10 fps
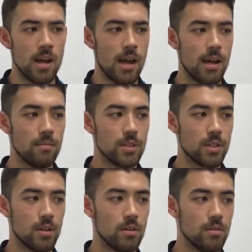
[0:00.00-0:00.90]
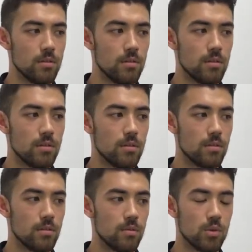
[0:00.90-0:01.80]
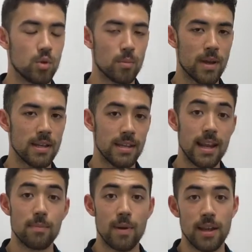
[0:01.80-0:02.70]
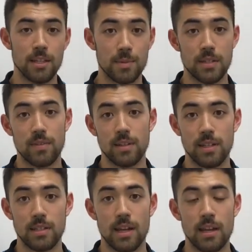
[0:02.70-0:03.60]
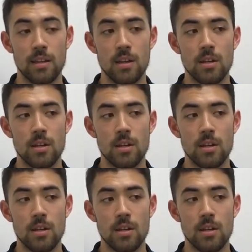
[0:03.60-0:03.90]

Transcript: We'll talk about neck pain specifically today.